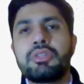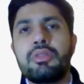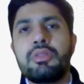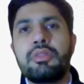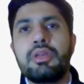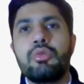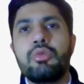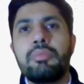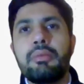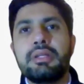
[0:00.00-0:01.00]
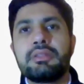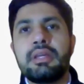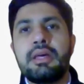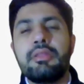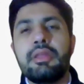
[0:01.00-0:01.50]
they will bomb it and
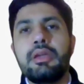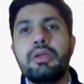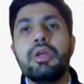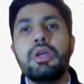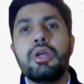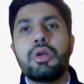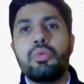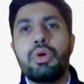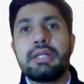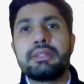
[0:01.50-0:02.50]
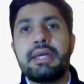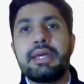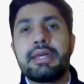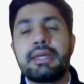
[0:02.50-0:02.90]
they will attack it.